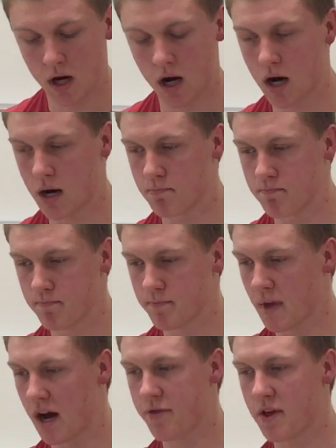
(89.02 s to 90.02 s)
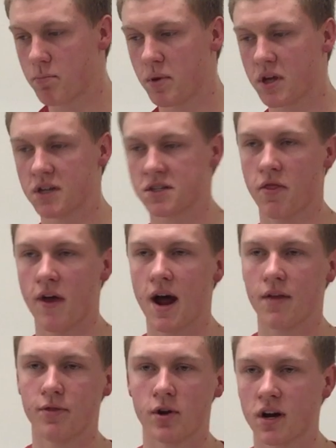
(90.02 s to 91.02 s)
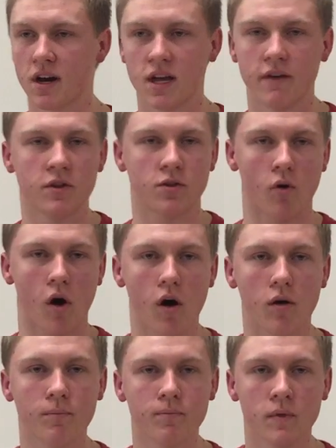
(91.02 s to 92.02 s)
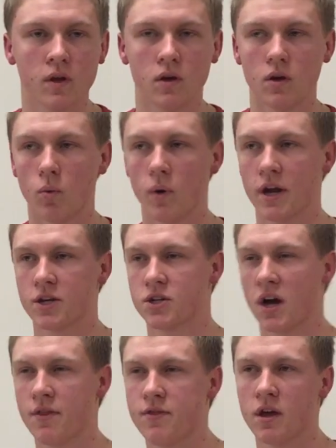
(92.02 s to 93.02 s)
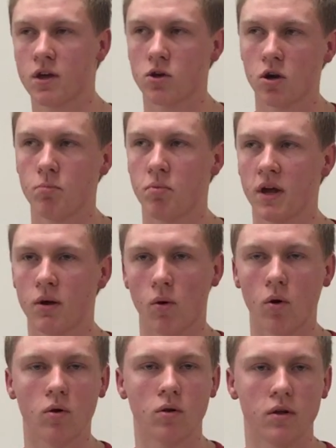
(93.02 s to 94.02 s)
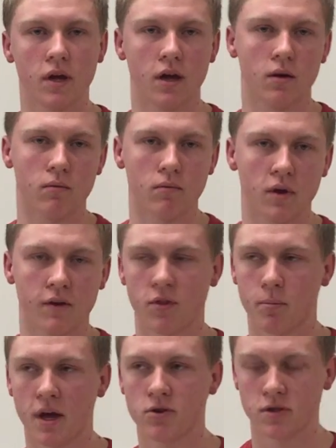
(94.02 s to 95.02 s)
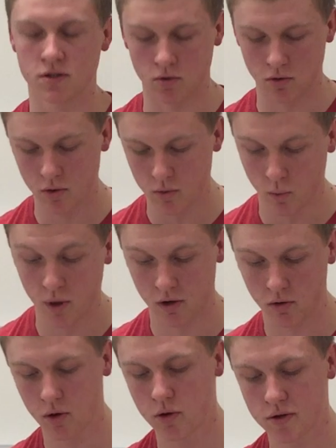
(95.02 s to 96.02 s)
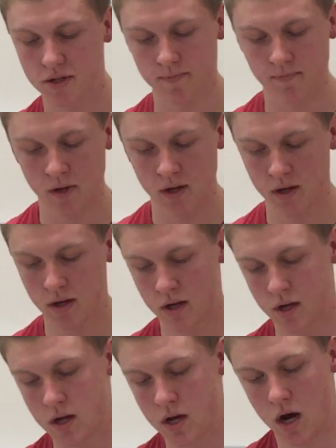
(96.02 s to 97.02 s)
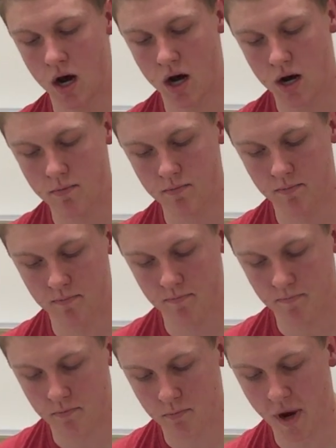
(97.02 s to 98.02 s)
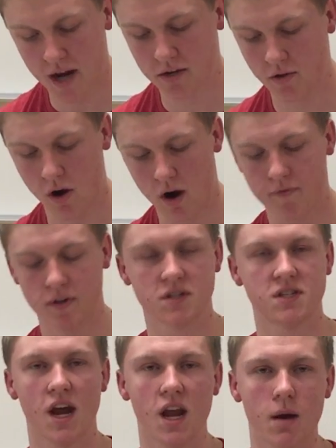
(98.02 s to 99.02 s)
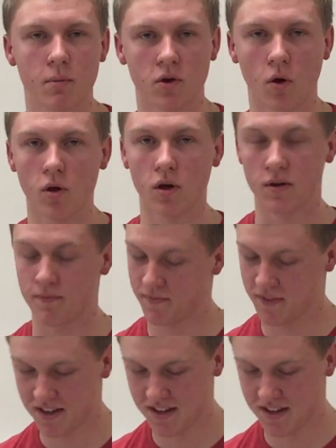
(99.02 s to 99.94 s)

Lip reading: I think because of that, they're going to give it their all, which I think could play a role in if the Patriots win or lose. Back to the offense, Danny Amendola.